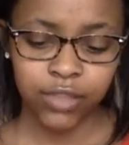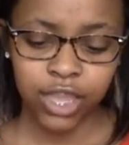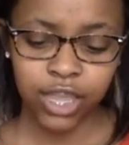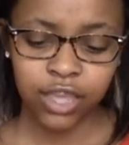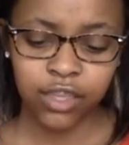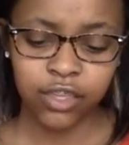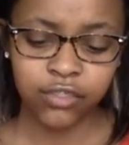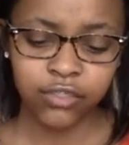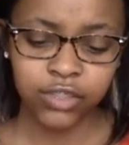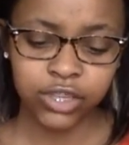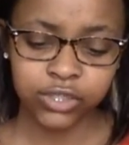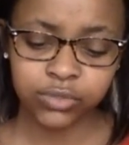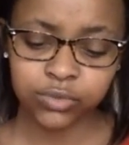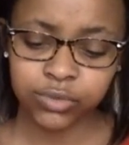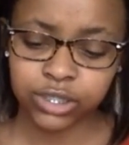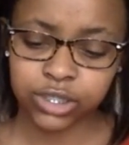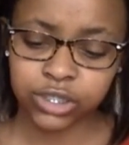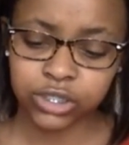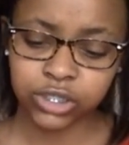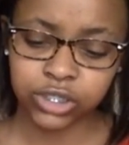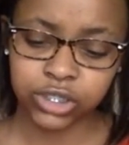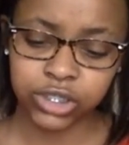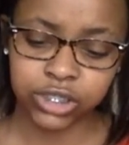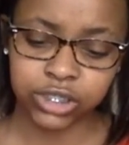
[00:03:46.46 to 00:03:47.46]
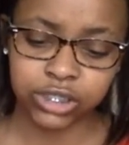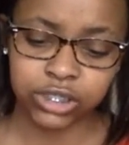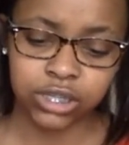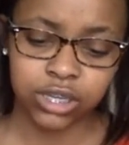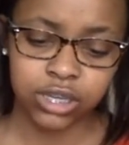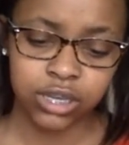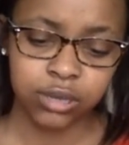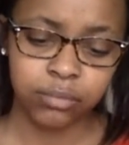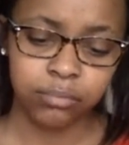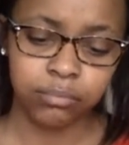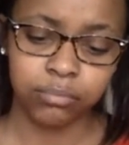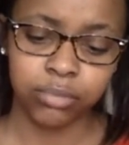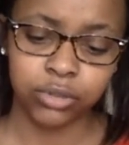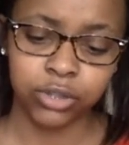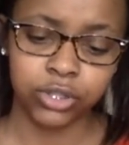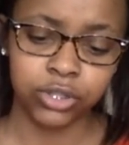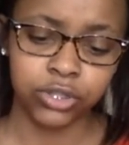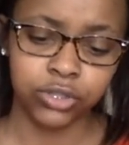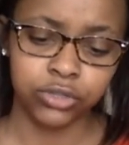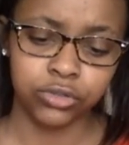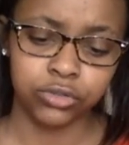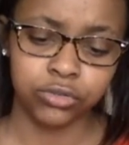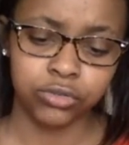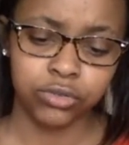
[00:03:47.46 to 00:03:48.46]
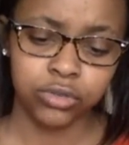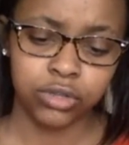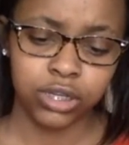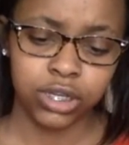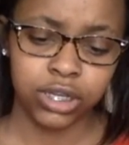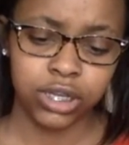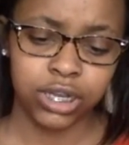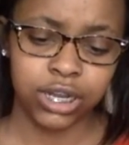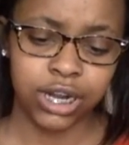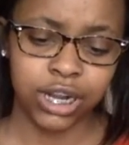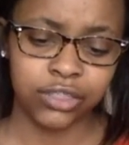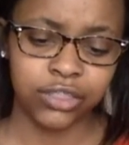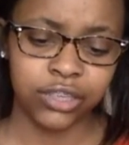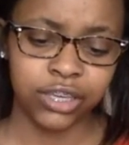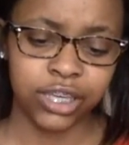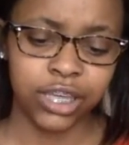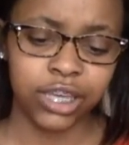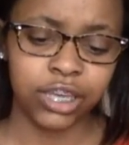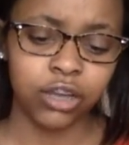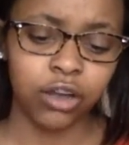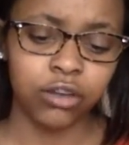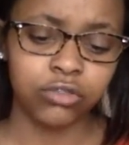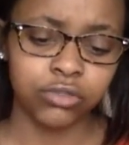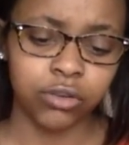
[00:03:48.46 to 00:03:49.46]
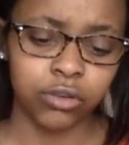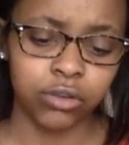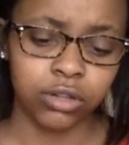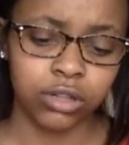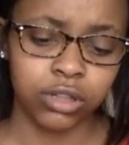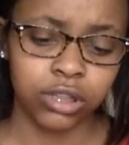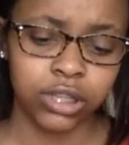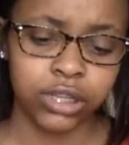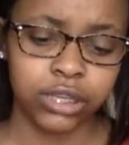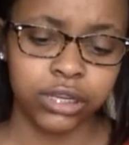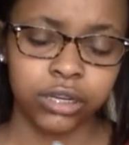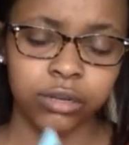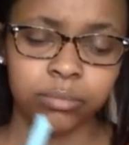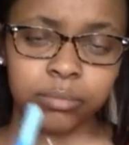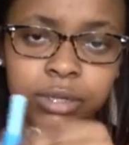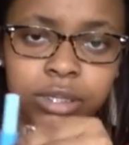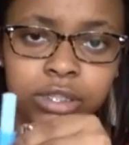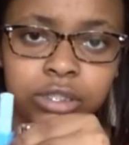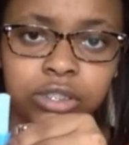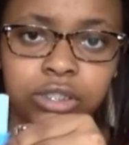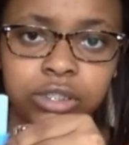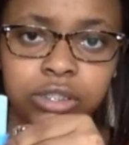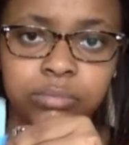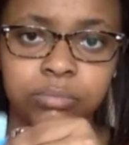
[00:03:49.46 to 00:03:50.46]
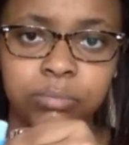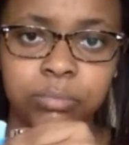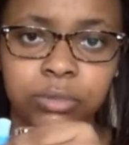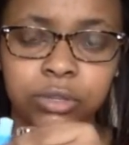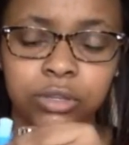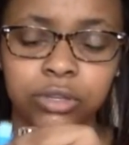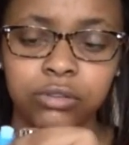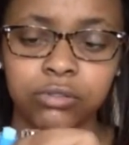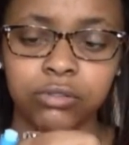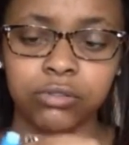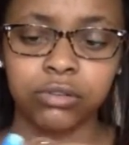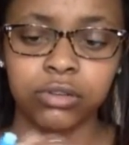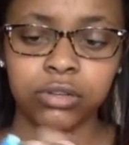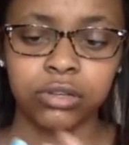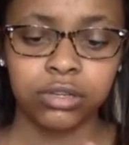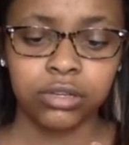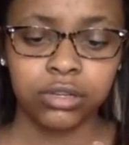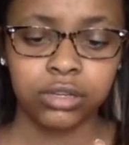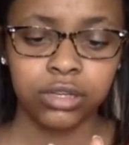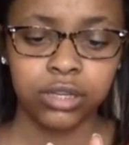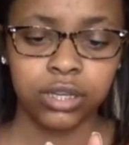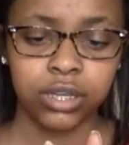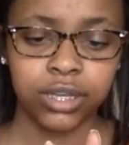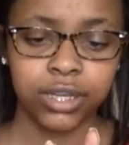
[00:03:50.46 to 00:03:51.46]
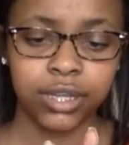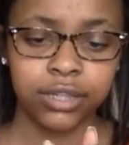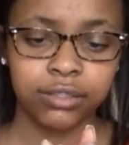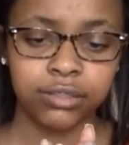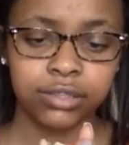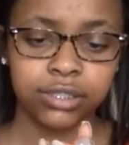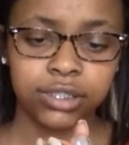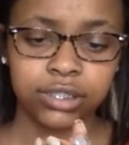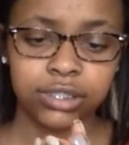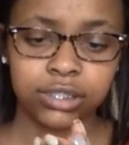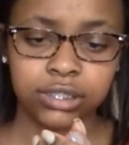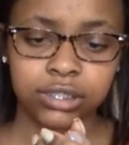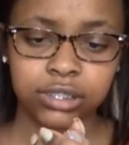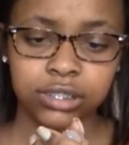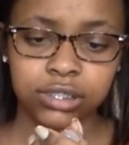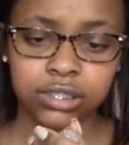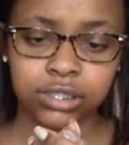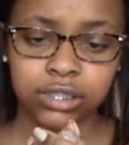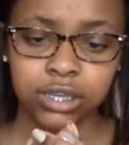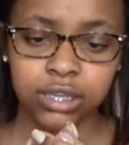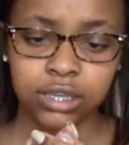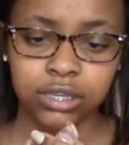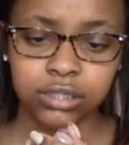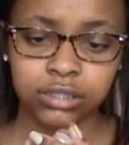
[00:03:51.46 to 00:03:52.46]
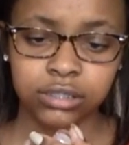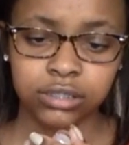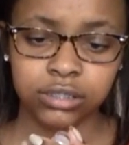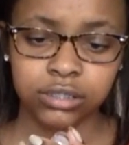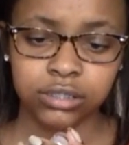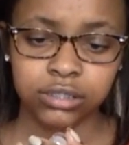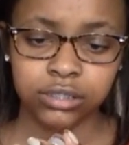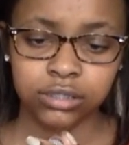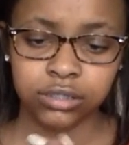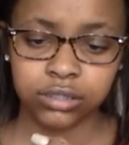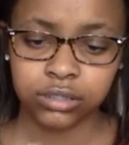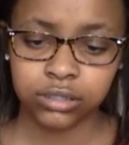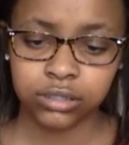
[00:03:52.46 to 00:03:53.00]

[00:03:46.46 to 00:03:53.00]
And this one is just blue. And I think it goes on clear, but it's just blue. And this is in the scent.